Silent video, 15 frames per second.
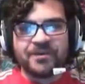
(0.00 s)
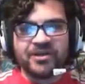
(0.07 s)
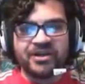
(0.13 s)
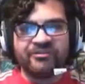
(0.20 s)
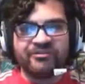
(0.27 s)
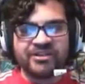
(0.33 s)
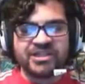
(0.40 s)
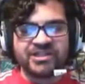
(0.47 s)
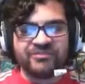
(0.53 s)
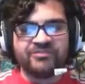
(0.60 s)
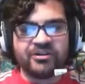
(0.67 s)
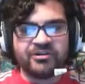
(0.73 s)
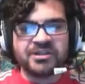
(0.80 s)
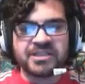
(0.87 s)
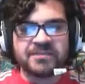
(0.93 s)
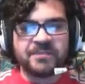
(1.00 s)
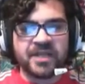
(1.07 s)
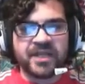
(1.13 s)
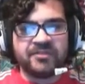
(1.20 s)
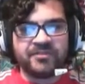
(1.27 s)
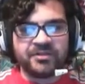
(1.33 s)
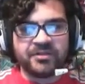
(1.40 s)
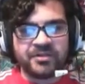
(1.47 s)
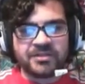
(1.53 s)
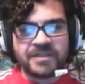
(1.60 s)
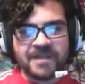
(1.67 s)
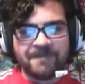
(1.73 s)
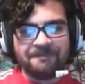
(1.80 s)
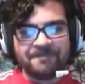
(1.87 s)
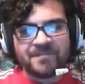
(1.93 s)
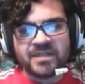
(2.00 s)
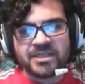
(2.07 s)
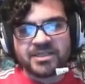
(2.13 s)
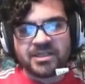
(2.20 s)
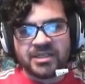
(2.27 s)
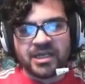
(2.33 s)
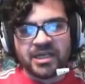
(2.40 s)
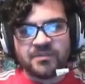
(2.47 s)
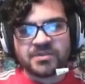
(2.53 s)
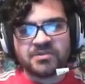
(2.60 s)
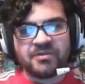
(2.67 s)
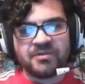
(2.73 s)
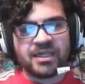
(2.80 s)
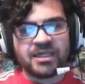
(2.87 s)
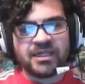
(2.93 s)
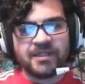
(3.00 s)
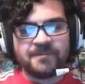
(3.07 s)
an Viridian Forest in play for us. It's going to help us quite a lot.